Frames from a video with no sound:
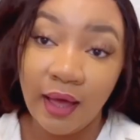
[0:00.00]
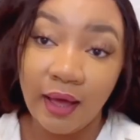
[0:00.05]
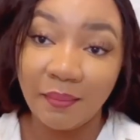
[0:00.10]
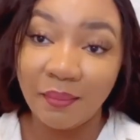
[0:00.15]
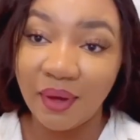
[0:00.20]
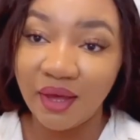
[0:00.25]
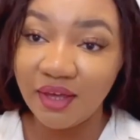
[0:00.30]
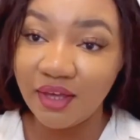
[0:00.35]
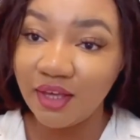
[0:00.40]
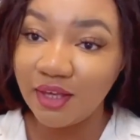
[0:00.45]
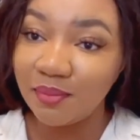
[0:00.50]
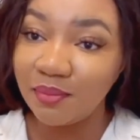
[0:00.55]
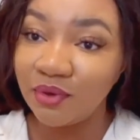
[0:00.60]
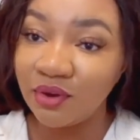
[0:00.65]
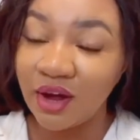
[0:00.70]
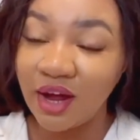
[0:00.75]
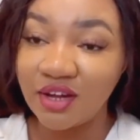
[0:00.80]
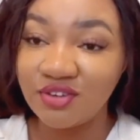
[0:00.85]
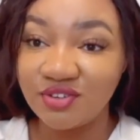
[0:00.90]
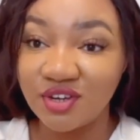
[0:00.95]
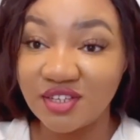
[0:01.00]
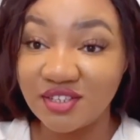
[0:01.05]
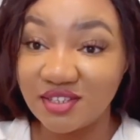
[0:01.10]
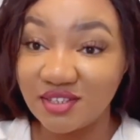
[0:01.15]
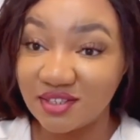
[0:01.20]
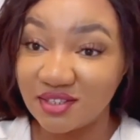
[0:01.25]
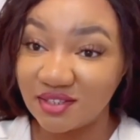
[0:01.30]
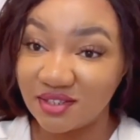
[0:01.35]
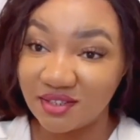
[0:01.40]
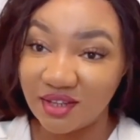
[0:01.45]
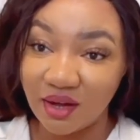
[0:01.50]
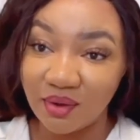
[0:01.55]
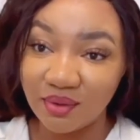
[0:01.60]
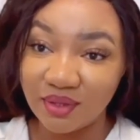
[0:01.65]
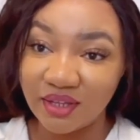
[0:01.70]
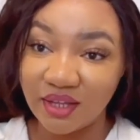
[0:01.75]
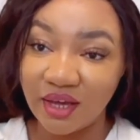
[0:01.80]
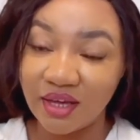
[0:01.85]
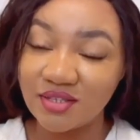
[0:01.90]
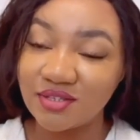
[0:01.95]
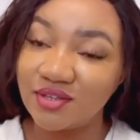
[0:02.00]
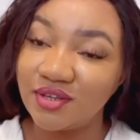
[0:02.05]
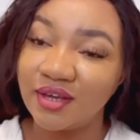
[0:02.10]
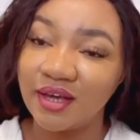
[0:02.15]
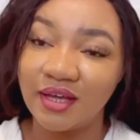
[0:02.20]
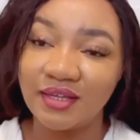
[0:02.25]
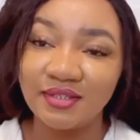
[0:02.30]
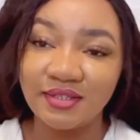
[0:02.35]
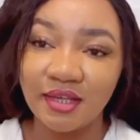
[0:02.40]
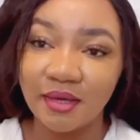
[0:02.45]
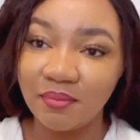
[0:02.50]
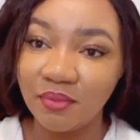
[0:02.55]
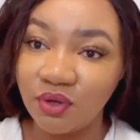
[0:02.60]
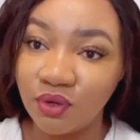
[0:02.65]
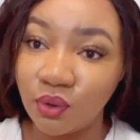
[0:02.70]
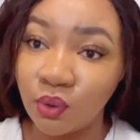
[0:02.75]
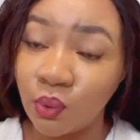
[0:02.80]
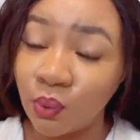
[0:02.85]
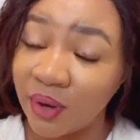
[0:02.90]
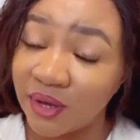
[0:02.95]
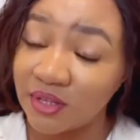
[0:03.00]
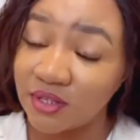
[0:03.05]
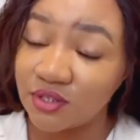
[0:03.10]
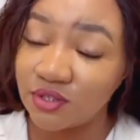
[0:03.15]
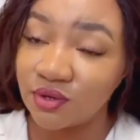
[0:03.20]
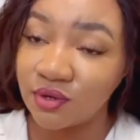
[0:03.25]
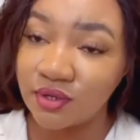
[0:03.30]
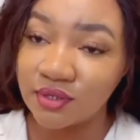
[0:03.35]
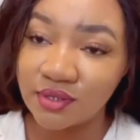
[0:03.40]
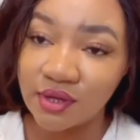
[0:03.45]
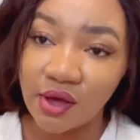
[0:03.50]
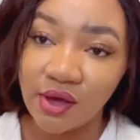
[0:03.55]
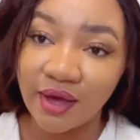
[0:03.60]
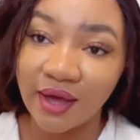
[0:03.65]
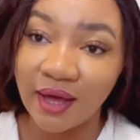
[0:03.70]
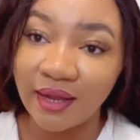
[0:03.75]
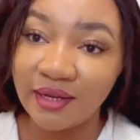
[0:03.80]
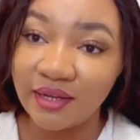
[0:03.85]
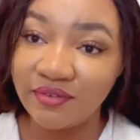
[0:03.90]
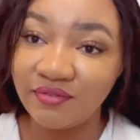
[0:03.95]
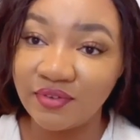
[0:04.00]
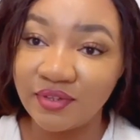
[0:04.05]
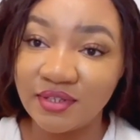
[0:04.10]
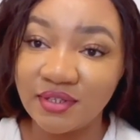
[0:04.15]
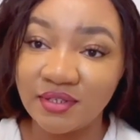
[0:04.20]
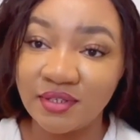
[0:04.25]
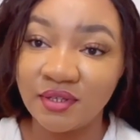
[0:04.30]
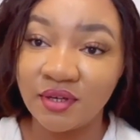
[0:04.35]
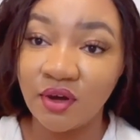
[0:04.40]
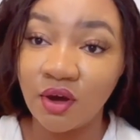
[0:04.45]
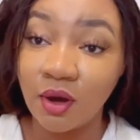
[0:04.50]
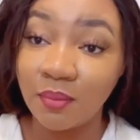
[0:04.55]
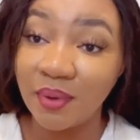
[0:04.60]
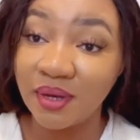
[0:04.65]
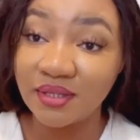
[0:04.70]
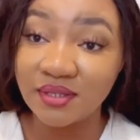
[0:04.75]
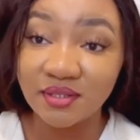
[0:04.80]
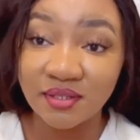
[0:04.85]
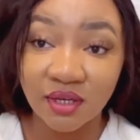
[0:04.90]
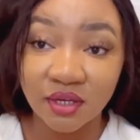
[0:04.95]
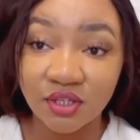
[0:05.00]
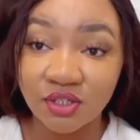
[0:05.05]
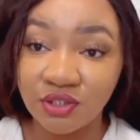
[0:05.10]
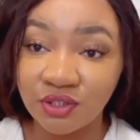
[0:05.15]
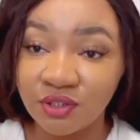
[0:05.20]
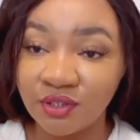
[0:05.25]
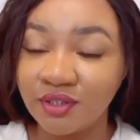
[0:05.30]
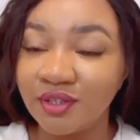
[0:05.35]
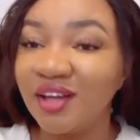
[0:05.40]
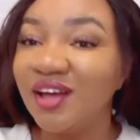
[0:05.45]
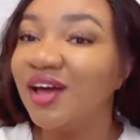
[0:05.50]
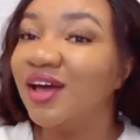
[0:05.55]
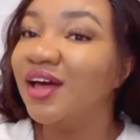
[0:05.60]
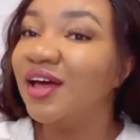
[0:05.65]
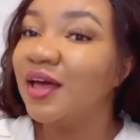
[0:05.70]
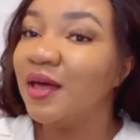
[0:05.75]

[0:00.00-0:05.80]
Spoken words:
and my email address is down there, so you can send me your questions or you can leave it in the comment section.